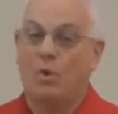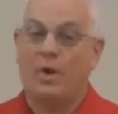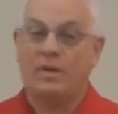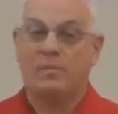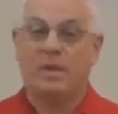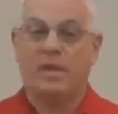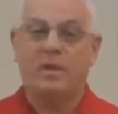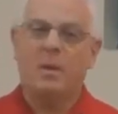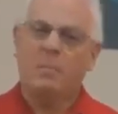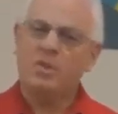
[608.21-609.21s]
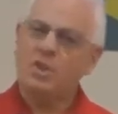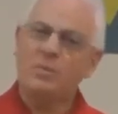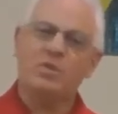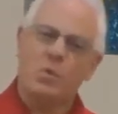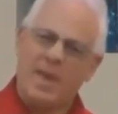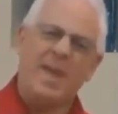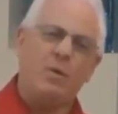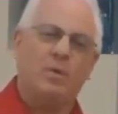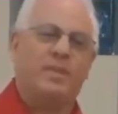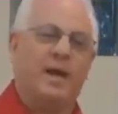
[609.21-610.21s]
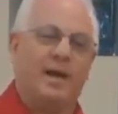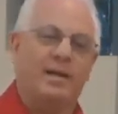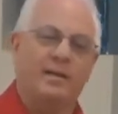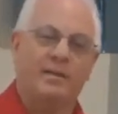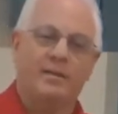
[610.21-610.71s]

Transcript: ought to be, but she was okay with that.